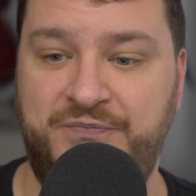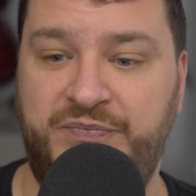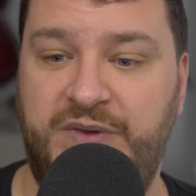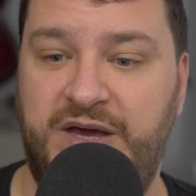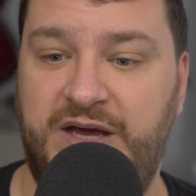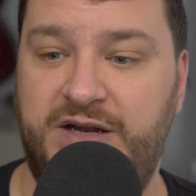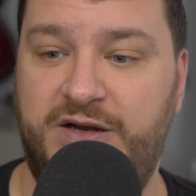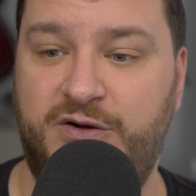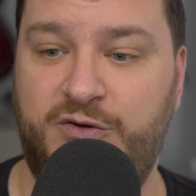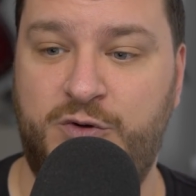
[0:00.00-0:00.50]

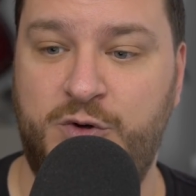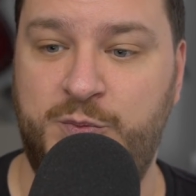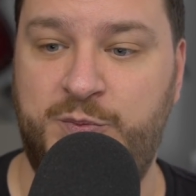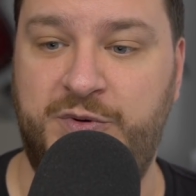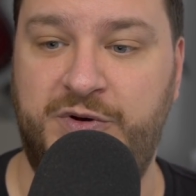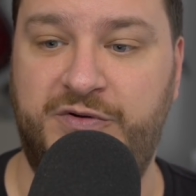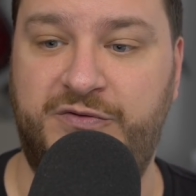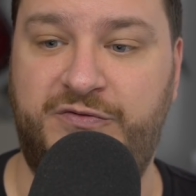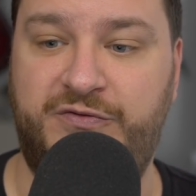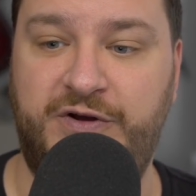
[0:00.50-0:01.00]
And a group
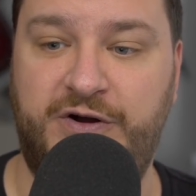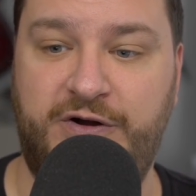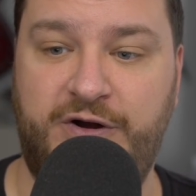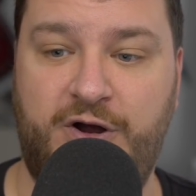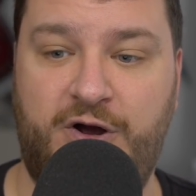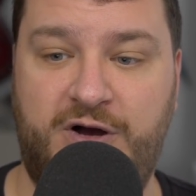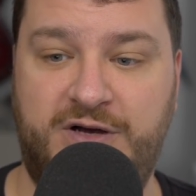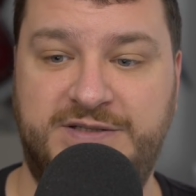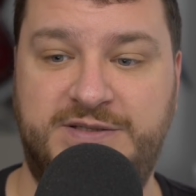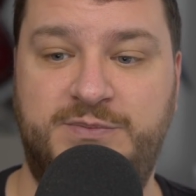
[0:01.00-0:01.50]
of very
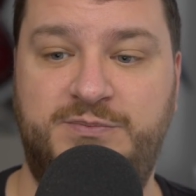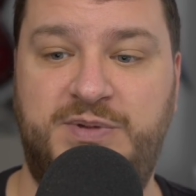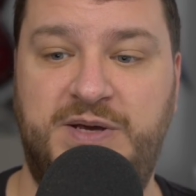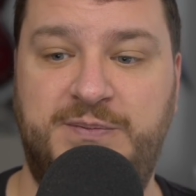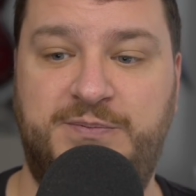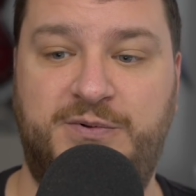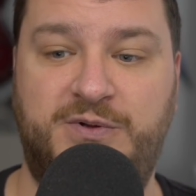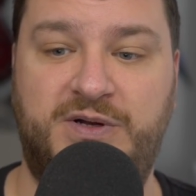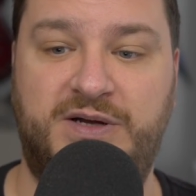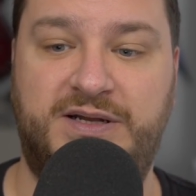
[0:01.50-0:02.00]
awesome
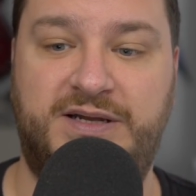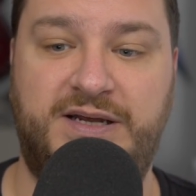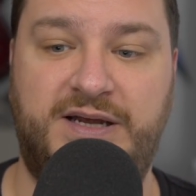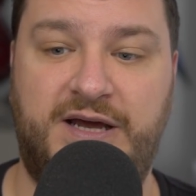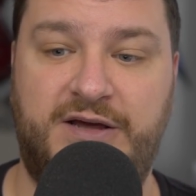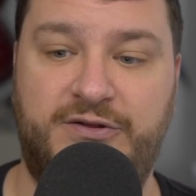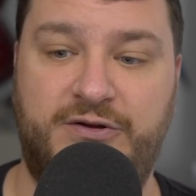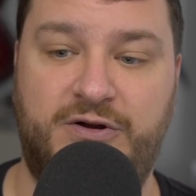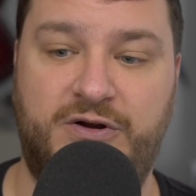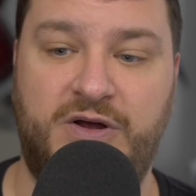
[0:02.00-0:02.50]
people got
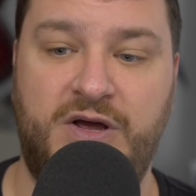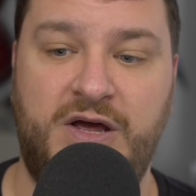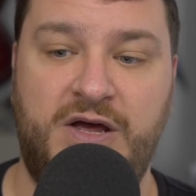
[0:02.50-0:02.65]
together